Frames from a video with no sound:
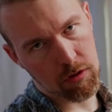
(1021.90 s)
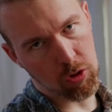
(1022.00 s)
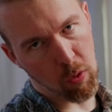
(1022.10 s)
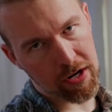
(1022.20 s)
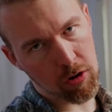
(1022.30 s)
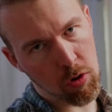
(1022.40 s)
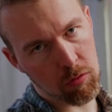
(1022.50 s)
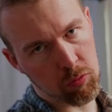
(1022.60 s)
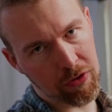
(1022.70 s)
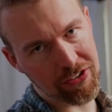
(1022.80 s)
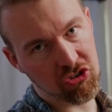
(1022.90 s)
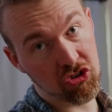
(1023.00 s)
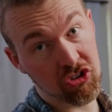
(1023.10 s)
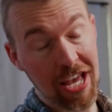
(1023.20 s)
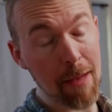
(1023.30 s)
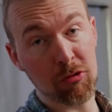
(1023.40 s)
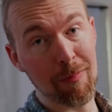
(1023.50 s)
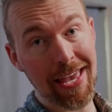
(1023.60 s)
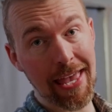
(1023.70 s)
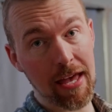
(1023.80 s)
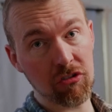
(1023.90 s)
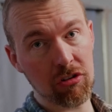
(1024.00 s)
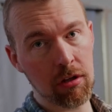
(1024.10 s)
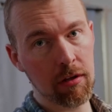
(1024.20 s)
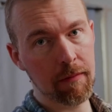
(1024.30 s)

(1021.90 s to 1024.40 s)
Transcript: You wanna know what really chaps my ass?